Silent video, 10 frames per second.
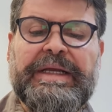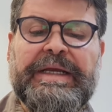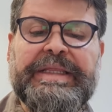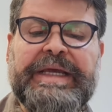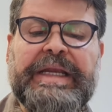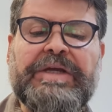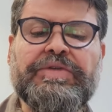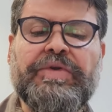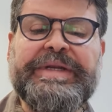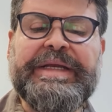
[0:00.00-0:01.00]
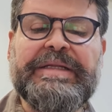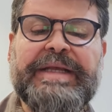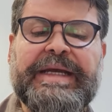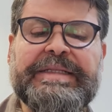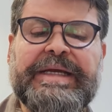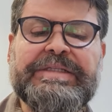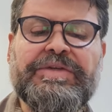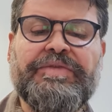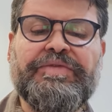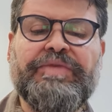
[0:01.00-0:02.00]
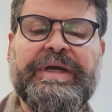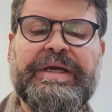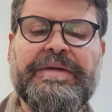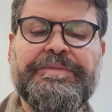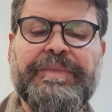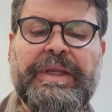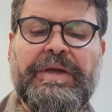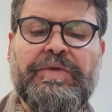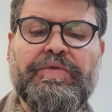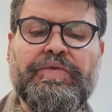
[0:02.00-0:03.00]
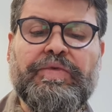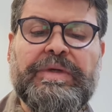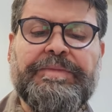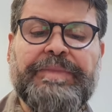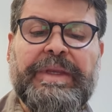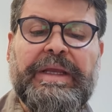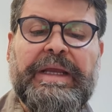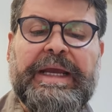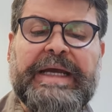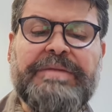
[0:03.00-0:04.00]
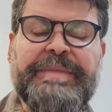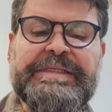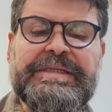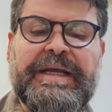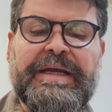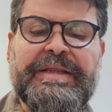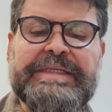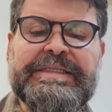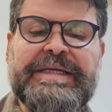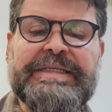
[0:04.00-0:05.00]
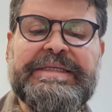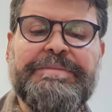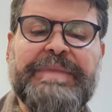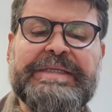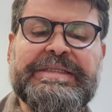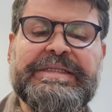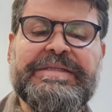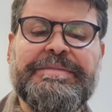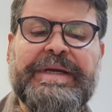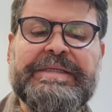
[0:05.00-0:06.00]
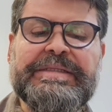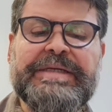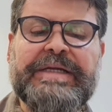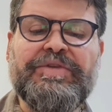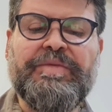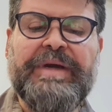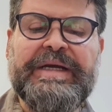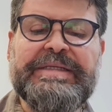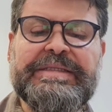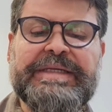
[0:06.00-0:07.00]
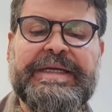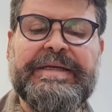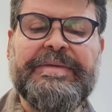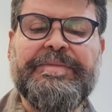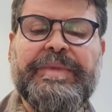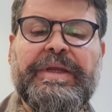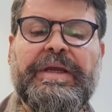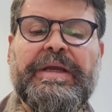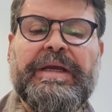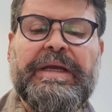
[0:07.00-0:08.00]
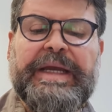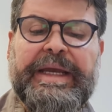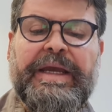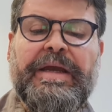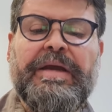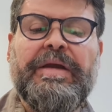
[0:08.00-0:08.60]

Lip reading: in the electronic data software tool, at baseline, the study participants randomized in a